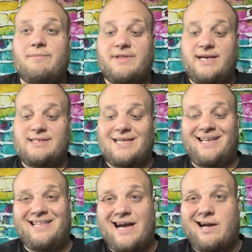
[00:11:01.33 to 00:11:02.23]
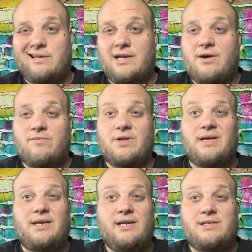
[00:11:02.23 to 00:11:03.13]
and things like that, you not really
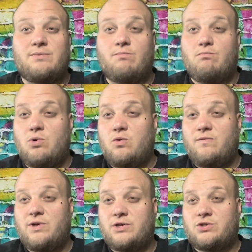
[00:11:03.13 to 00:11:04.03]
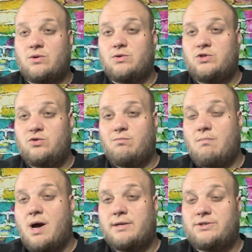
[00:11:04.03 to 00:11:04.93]
need to move the controller too
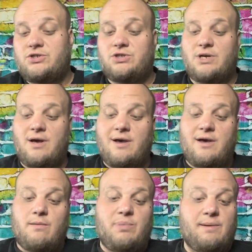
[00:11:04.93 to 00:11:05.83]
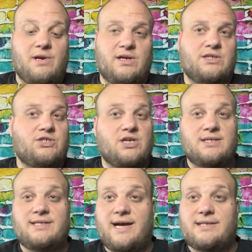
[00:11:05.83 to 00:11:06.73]
much. Be able to
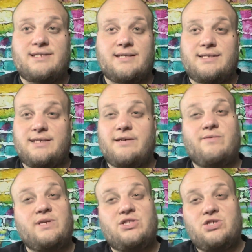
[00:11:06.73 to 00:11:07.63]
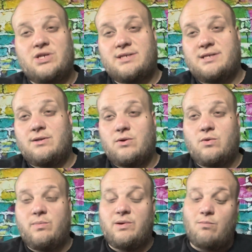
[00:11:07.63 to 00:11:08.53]
adjust that sensitivity just a little
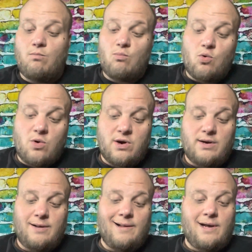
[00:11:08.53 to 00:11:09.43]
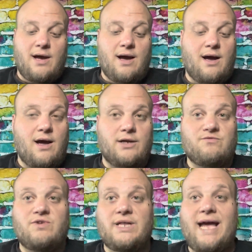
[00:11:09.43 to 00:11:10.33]
bit more
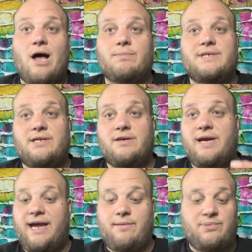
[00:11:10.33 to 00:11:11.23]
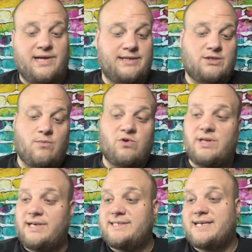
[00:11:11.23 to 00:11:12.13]
really helps in your gameplay. So I'm
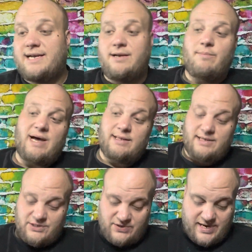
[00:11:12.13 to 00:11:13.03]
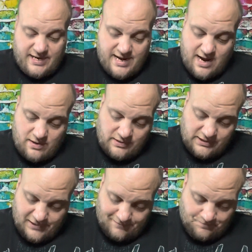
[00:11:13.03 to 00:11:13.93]
really excited about this right now.
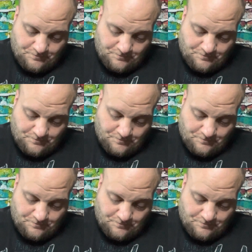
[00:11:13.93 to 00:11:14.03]
So